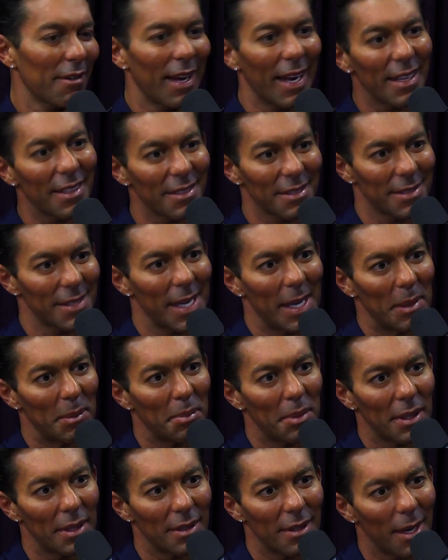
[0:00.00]
hate to say it,
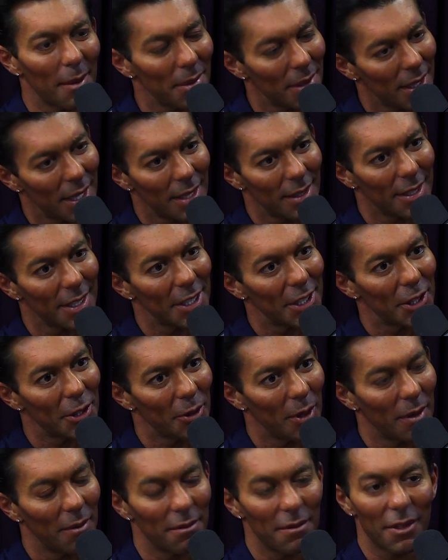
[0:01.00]
but I'm a lot like
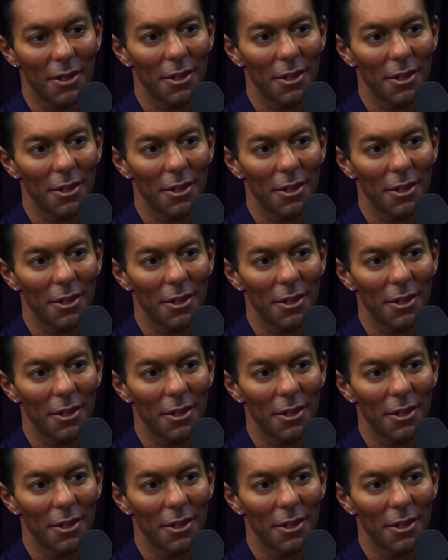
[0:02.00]
you. I'm